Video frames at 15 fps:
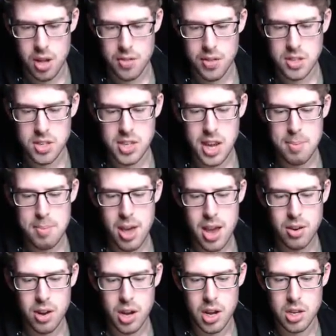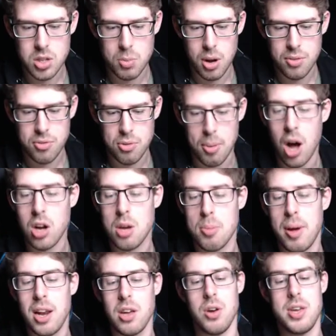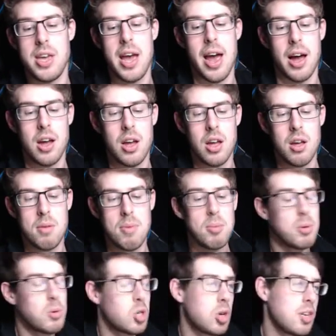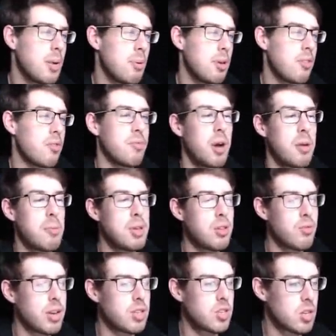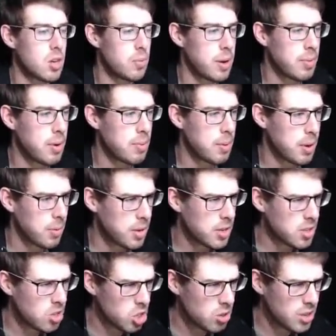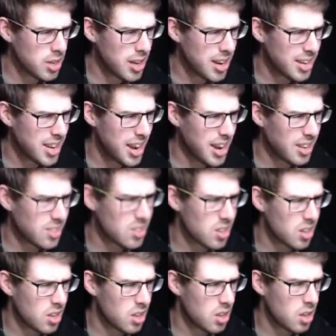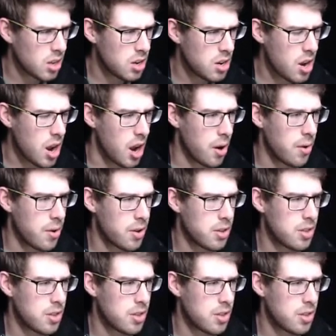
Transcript: That's the same egg as the one from Archipelago. Yeah. Maybe it was shot down with the... I mean, the reds are... Wait. Is it shooting candy canes? No.